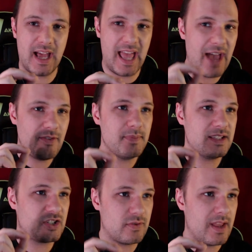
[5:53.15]
I haven't been
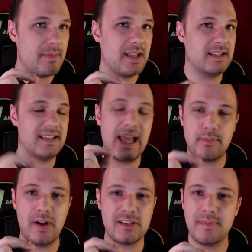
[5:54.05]
streaming that
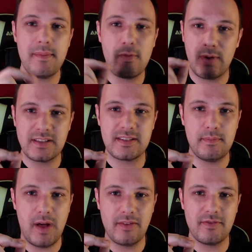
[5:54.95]
much, maybe once a
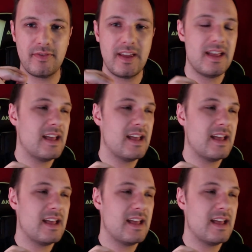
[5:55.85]
month,